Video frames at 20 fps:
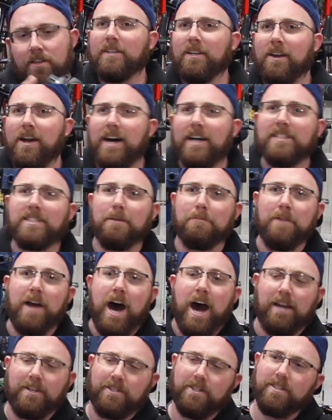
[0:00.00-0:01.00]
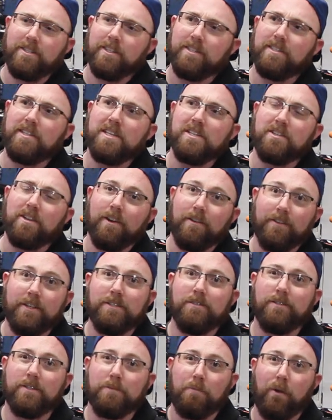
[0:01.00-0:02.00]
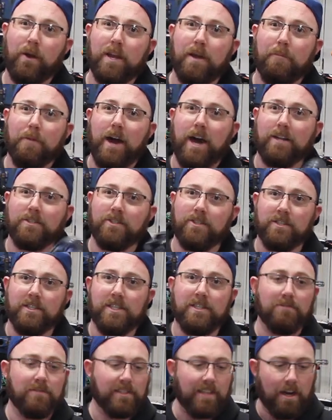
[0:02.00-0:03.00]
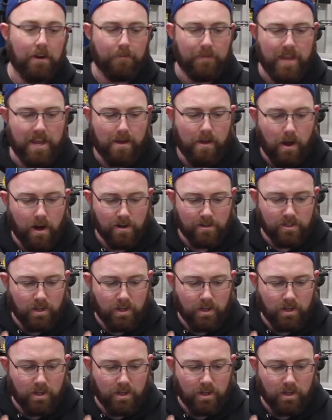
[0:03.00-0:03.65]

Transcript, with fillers: They're not as obnoxious as these are. These ones are pretty obnoxious, these ones I don't think are.